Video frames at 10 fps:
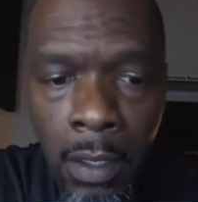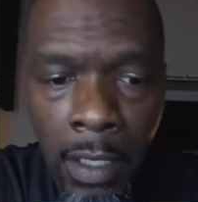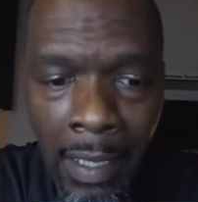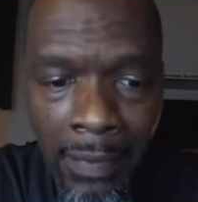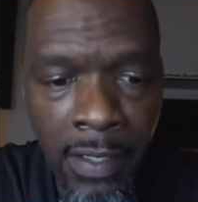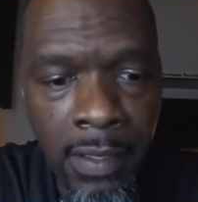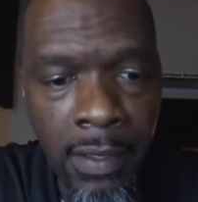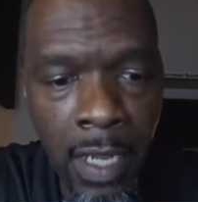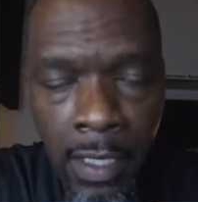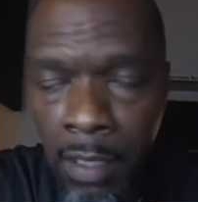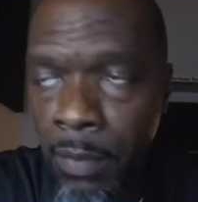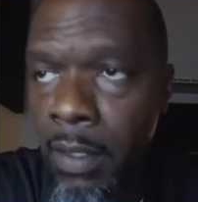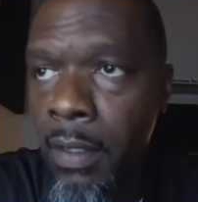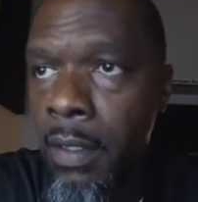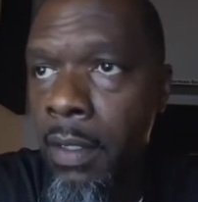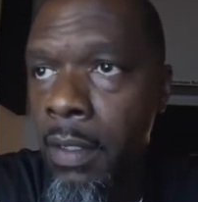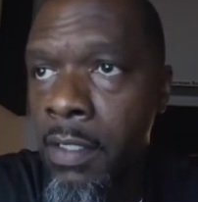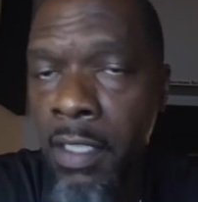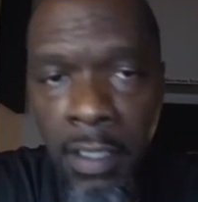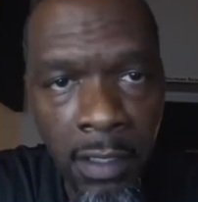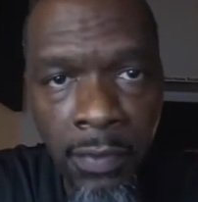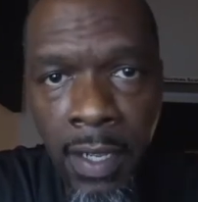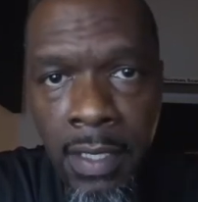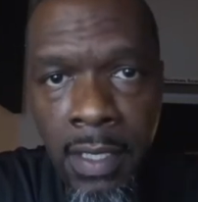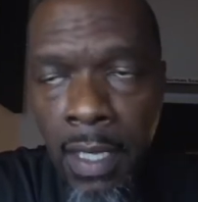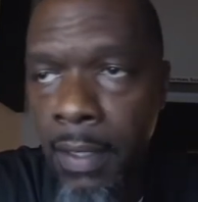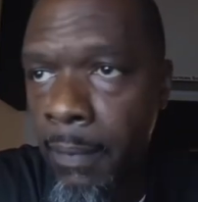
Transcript: and this document solidifies that.